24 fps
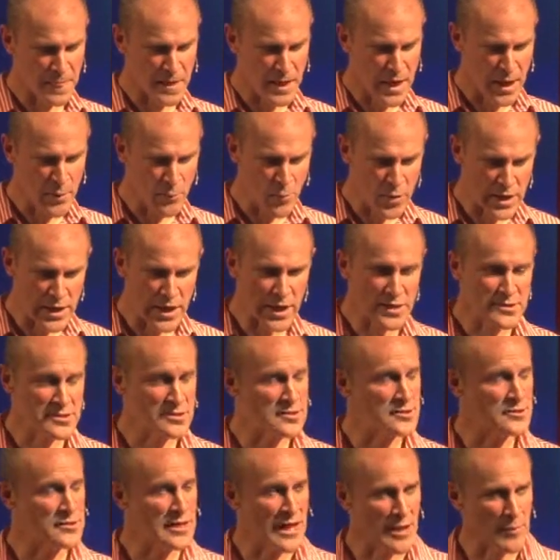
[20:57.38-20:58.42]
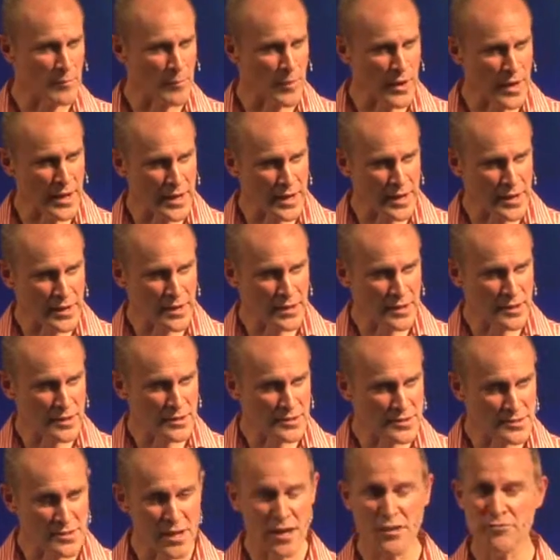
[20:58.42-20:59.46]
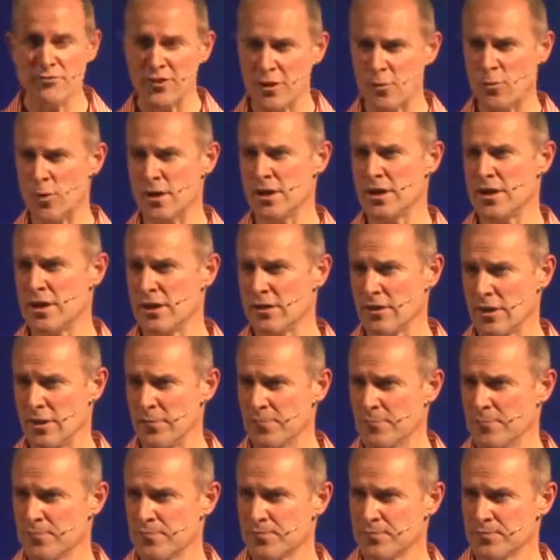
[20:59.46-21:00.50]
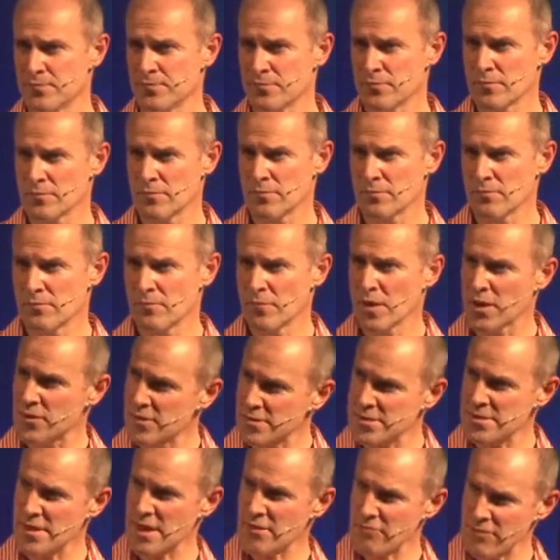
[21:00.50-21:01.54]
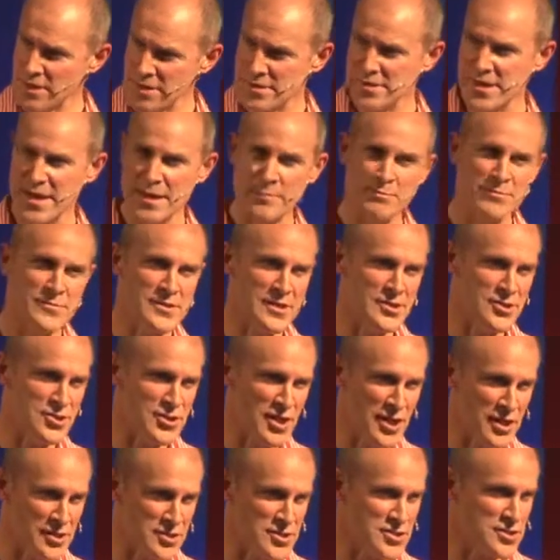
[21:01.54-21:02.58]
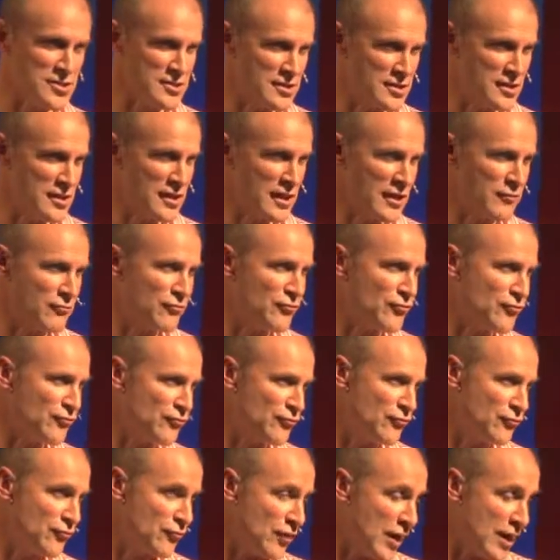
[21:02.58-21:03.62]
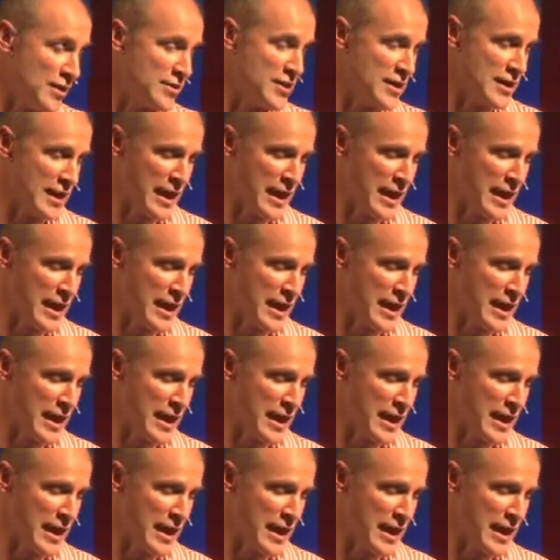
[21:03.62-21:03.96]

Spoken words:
And we learn to do that by serving one another. The serving teams in church, I think,